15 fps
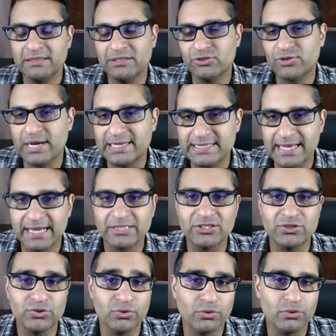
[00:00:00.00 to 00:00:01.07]

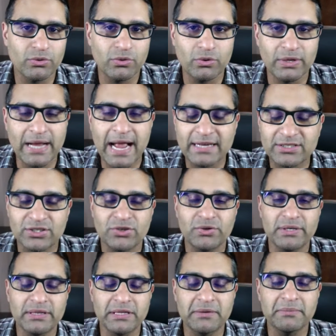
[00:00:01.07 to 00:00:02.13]
transactions or
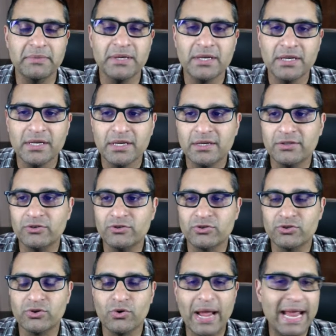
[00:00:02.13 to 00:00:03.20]
executing them. There's
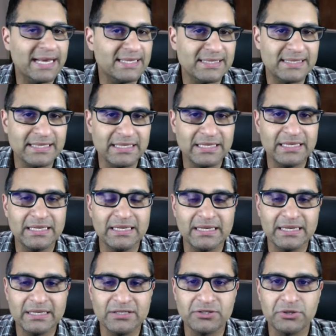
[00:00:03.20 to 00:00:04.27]
no entity
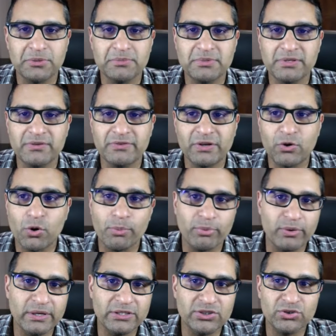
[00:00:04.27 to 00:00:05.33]
in terms of a
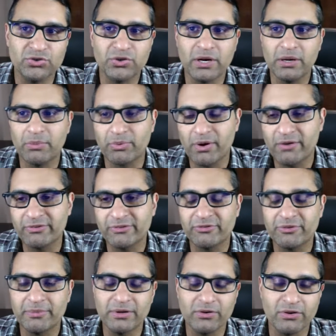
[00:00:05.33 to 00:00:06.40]
corporation trying to profit
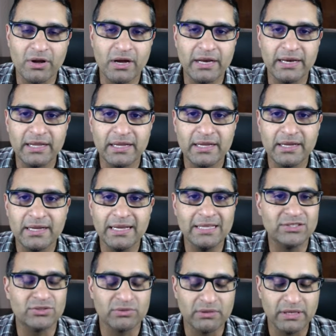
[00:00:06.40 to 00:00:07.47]
from it or not.
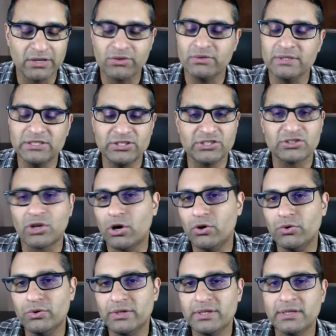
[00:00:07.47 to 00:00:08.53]
It's literally just code